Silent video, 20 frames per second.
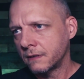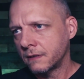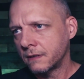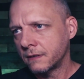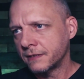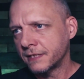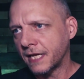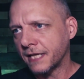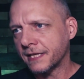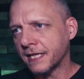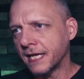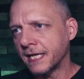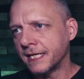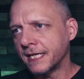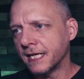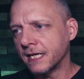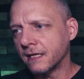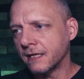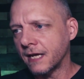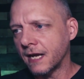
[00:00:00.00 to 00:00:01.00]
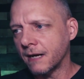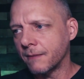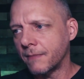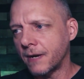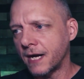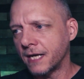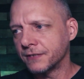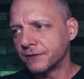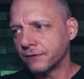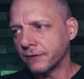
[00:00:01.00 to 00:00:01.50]
Not that I need a lot of
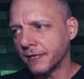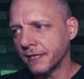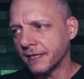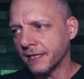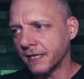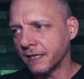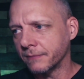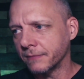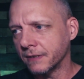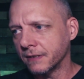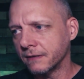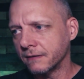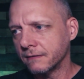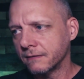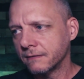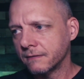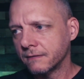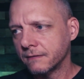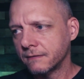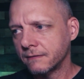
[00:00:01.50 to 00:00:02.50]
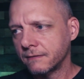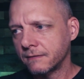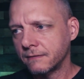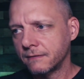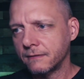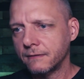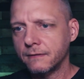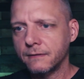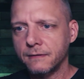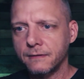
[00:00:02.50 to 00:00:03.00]
mods or anything, but
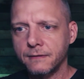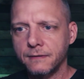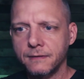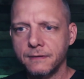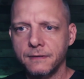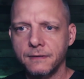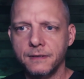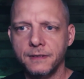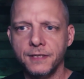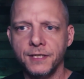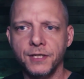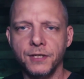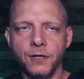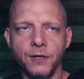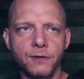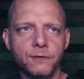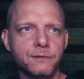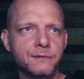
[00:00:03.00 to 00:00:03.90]
you know.